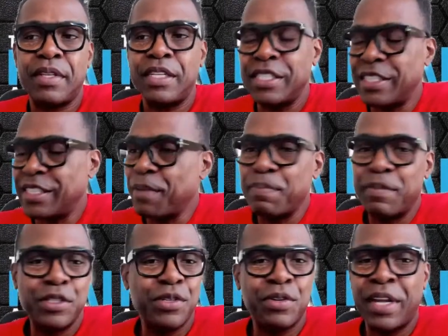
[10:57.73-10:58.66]

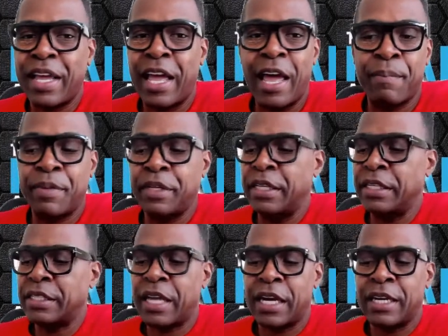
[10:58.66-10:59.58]
Something's going to happen.
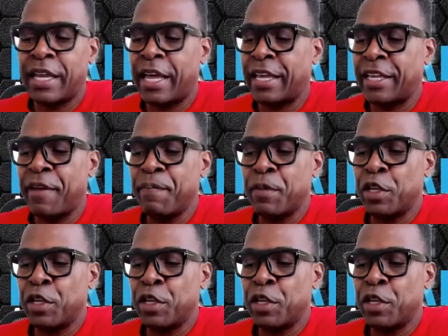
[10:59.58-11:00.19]
It's kind of like,